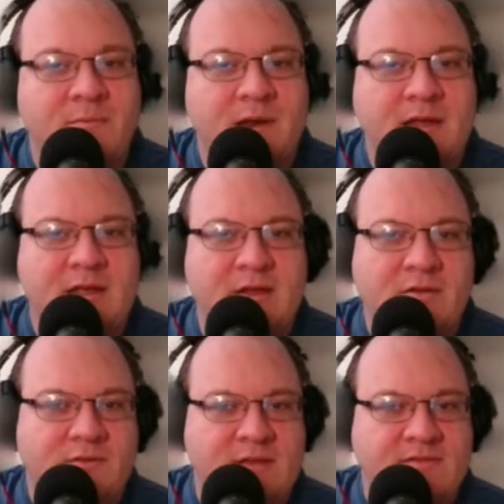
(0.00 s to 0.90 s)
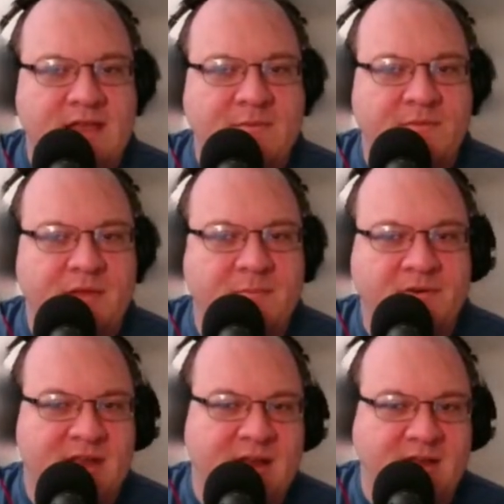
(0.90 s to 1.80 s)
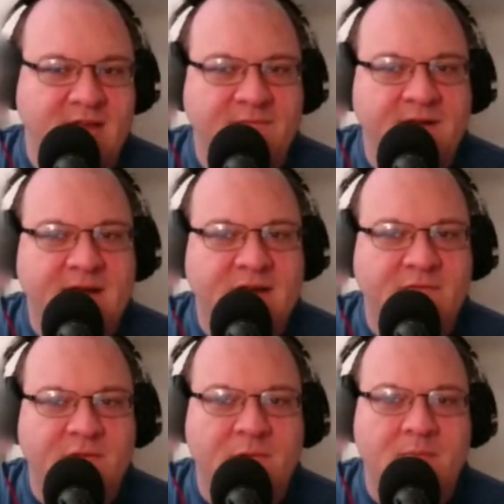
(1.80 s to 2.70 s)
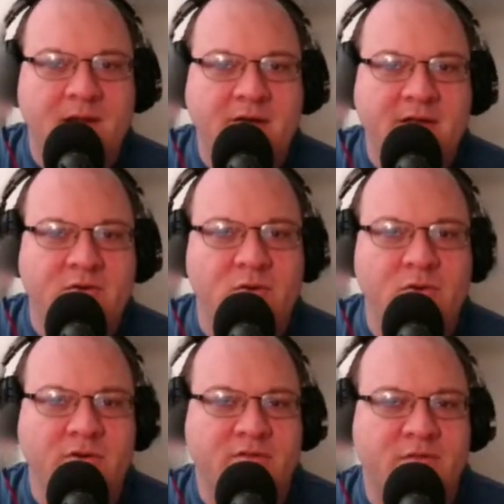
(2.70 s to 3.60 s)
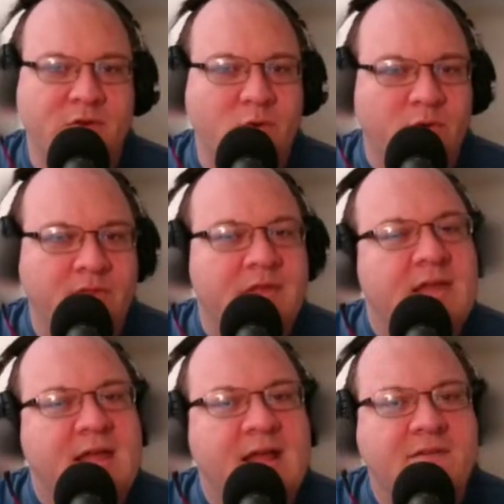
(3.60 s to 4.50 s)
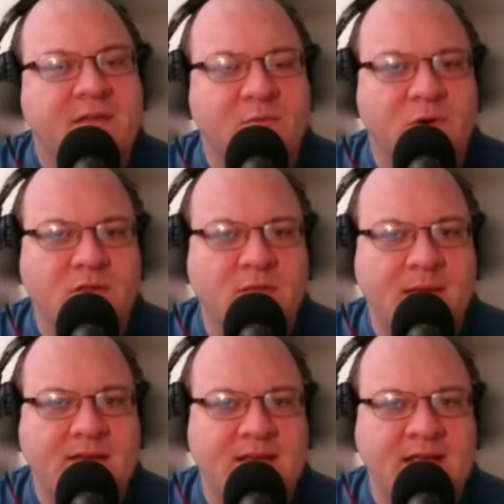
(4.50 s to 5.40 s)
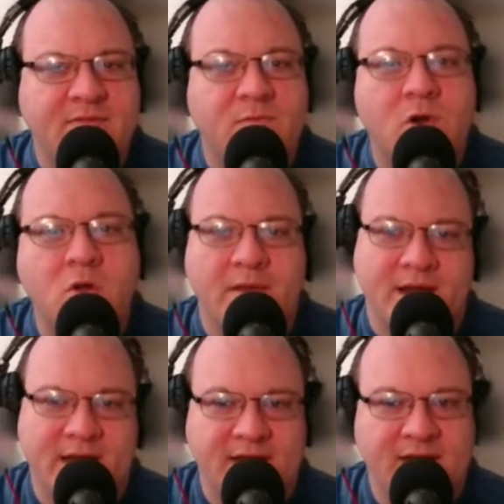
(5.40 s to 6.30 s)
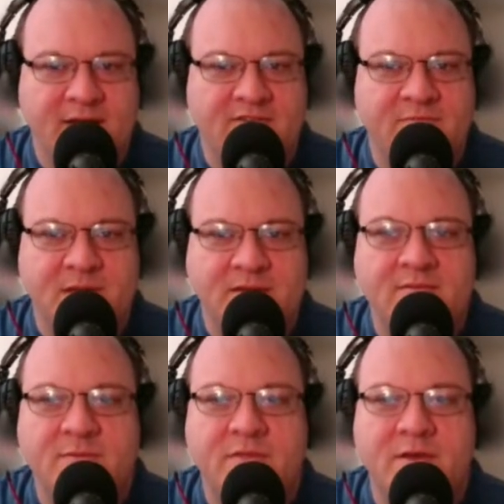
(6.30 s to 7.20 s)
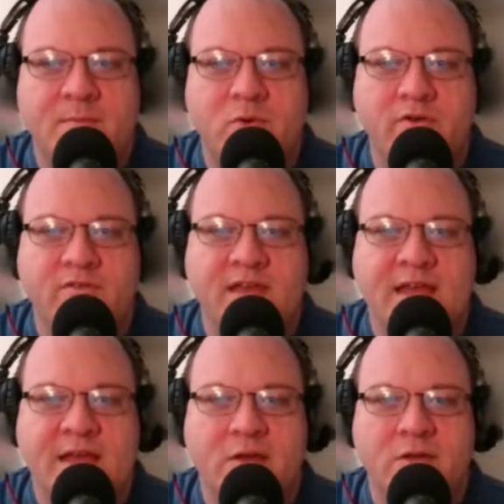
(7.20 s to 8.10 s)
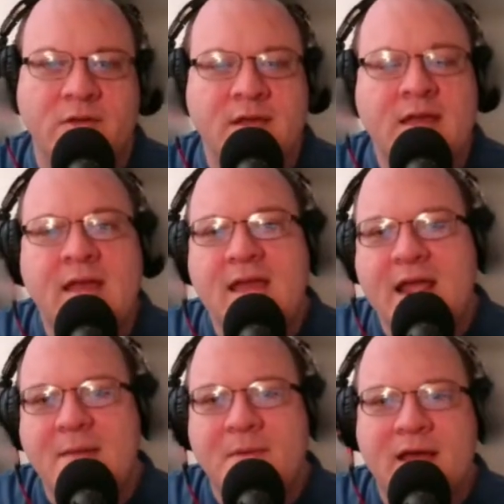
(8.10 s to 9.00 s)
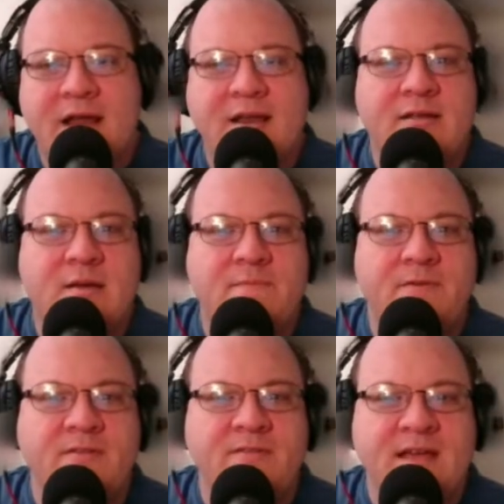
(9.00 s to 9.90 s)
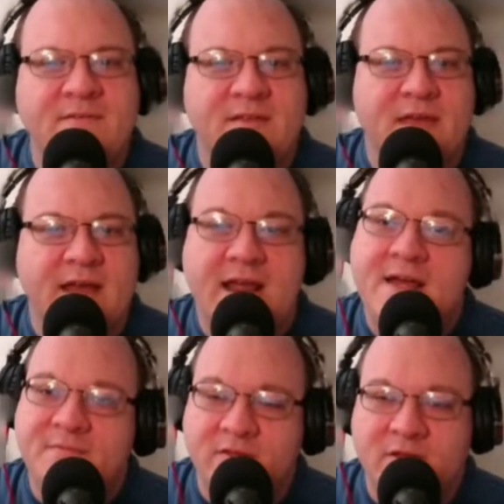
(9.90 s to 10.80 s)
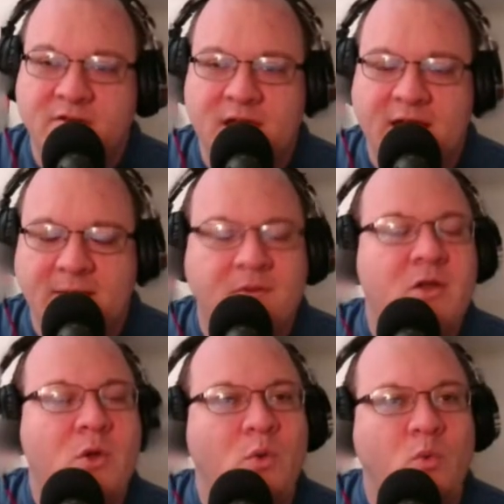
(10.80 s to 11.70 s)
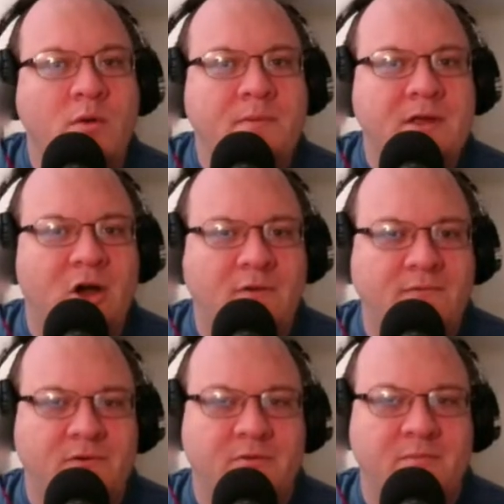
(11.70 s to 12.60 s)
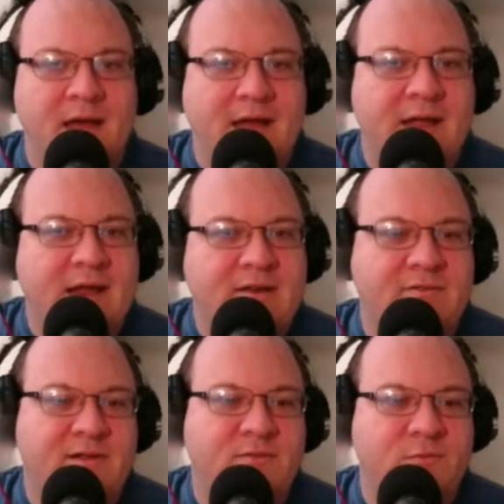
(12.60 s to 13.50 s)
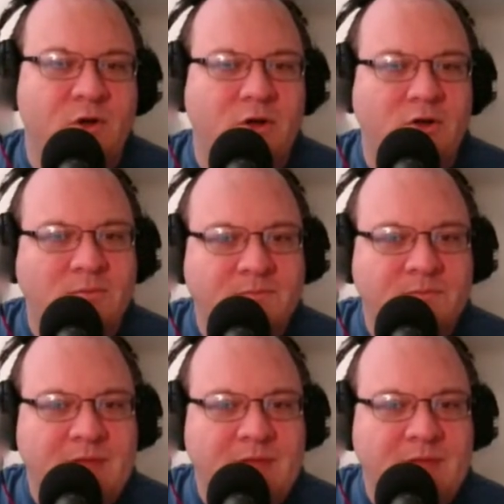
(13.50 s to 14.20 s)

For many years, they stayed within Britannia, fighting off the barbarian hordes of the north as they worked to maintain the Roman idea of peace within the borders they held, and behind the comfort and safety that, after their time, would be offered by Hadrian's Wall.